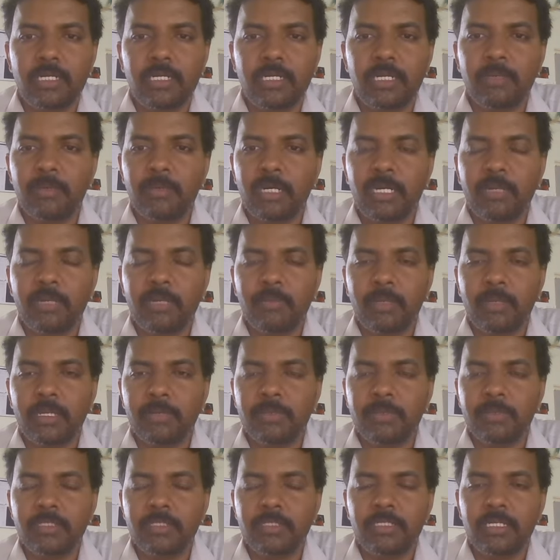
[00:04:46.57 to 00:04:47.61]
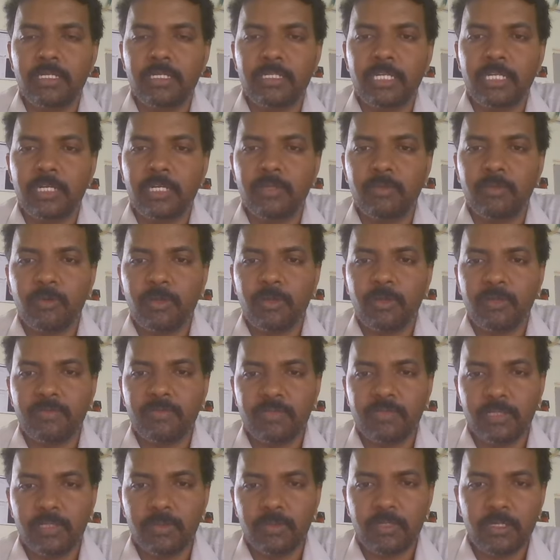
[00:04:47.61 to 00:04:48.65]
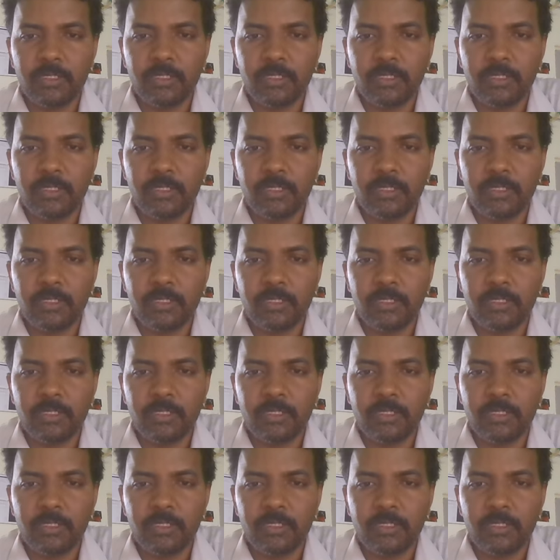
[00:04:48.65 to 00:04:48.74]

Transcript: And the multiplier means that is 10 to the power of 0,